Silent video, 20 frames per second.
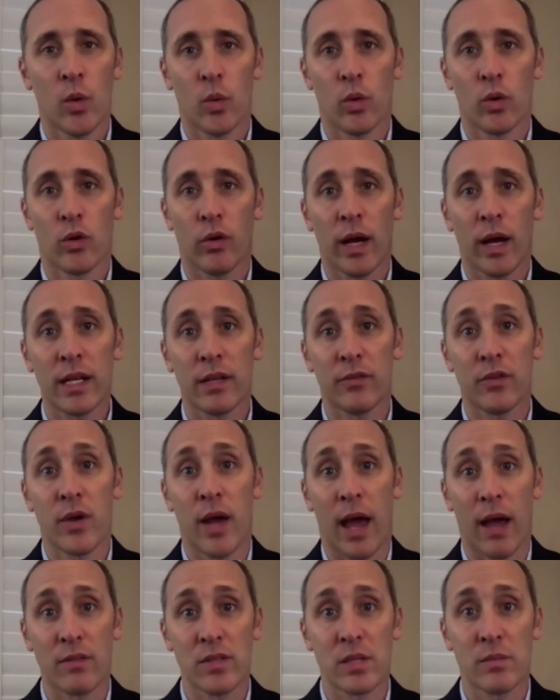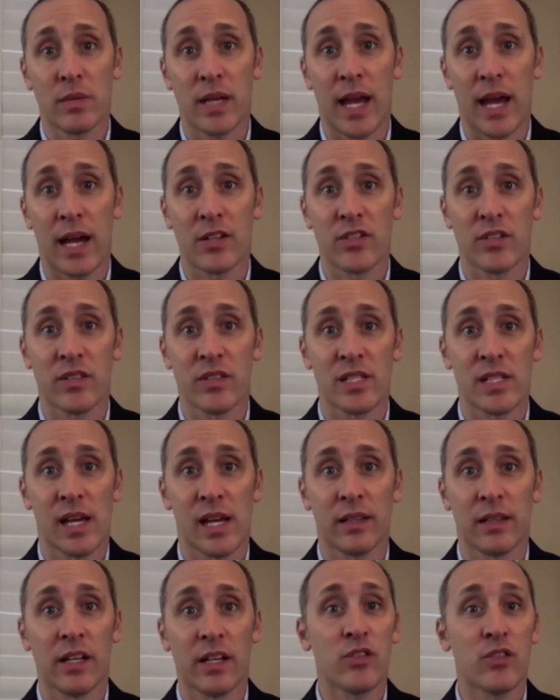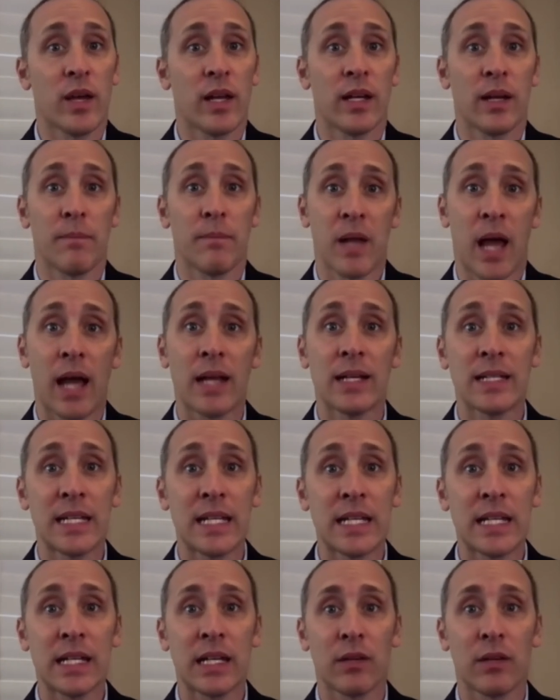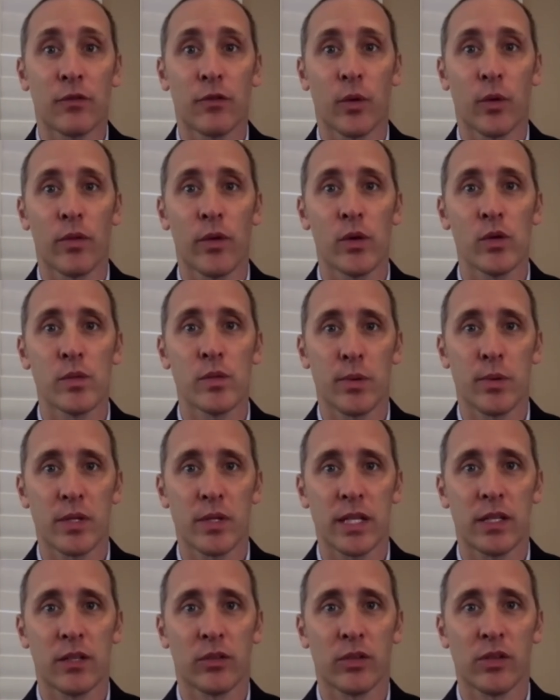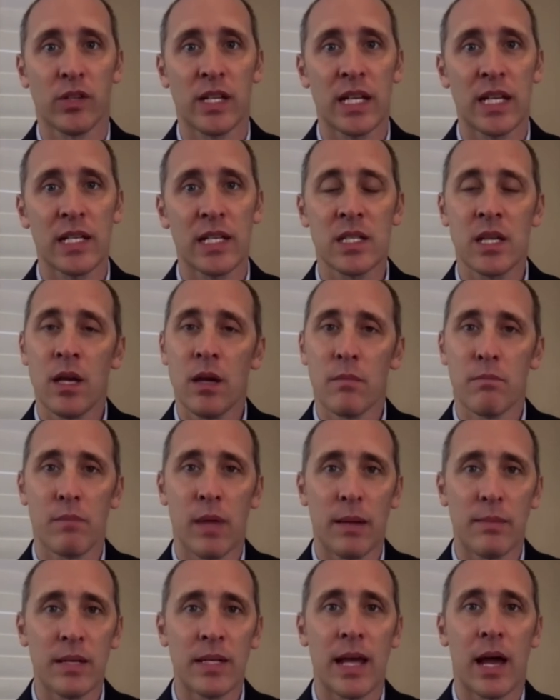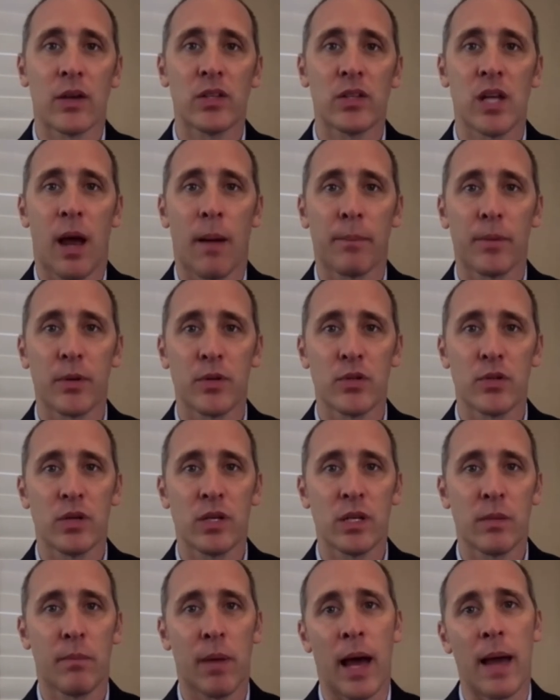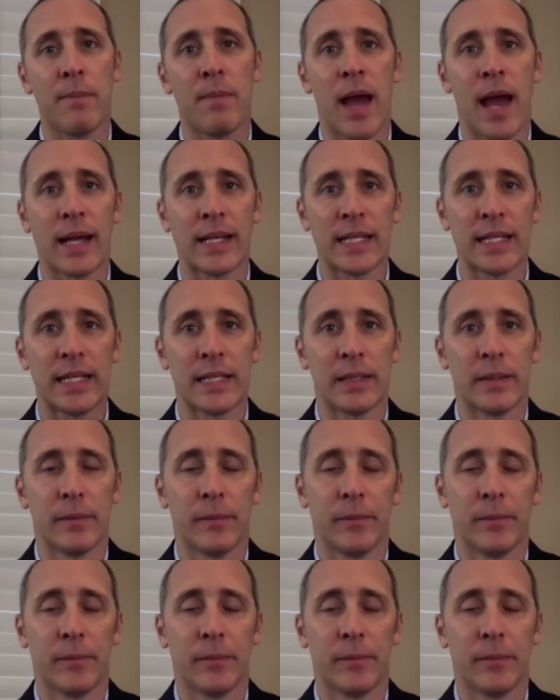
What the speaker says: Well, great. If you have some cash on the sideline, you end up not needing it for those particular needs. Maybe now's an opportunity to buy back in.